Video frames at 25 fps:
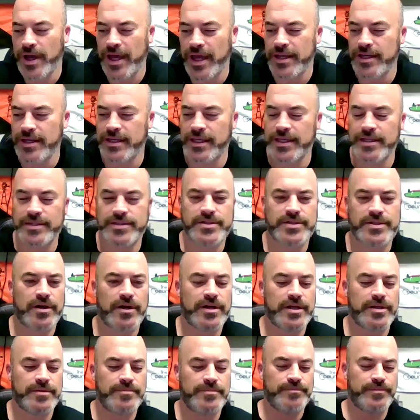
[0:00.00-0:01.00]
ahead and get
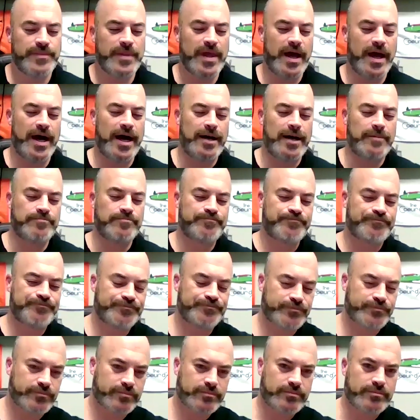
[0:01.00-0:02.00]
started.
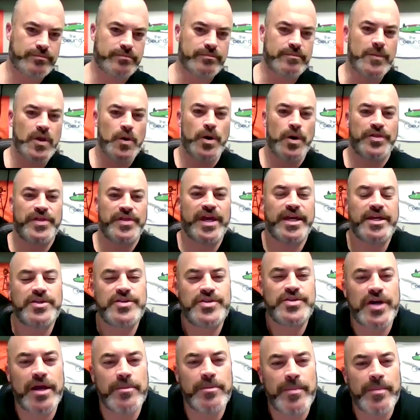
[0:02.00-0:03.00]
Well, thank you,
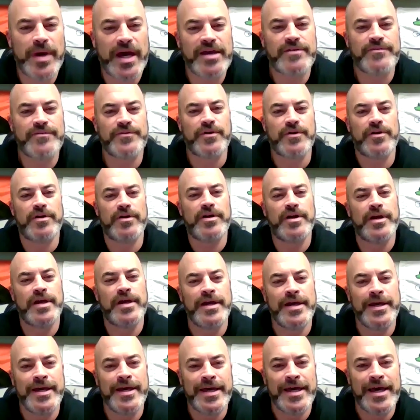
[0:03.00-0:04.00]
Shawn Meaike, for
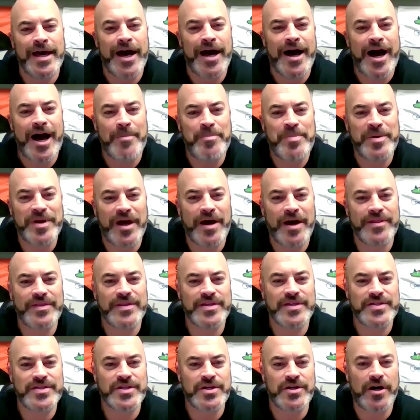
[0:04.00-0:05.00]
hopping on
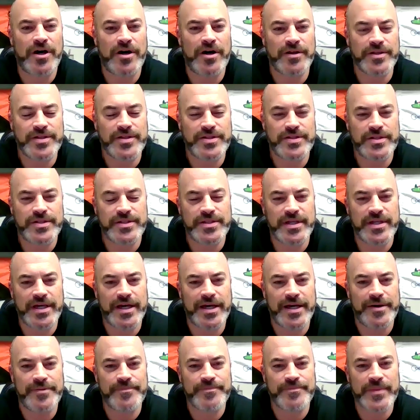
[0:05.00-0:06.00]
this call. This is
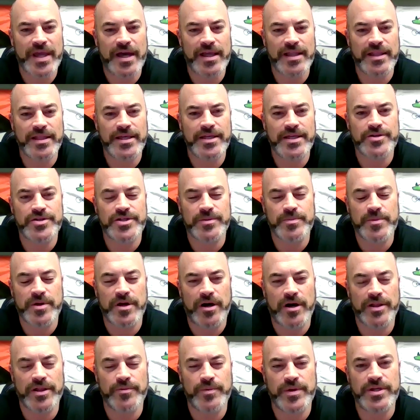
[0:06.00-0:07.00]
a leadership
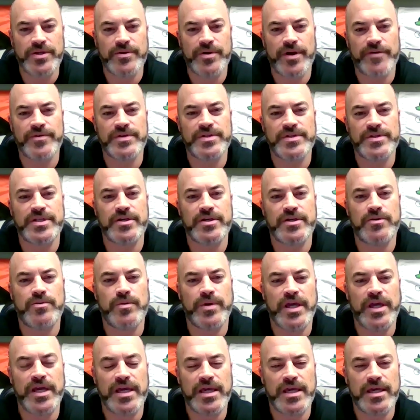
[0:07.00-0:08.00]
call that we do every single
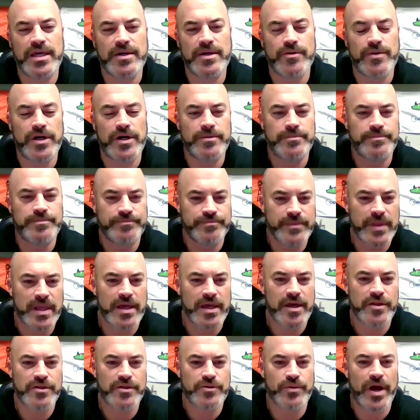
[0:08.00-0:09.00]
week, well,
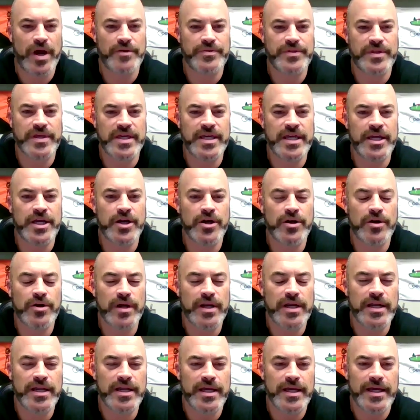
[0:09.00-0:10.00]
throughout the year,
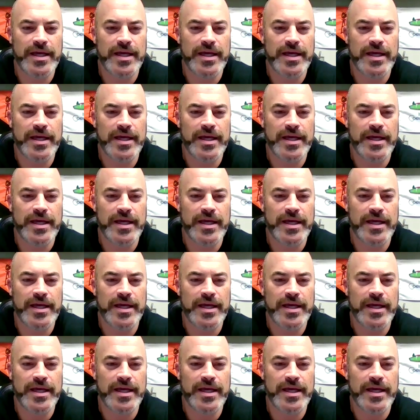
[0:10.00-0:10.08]
and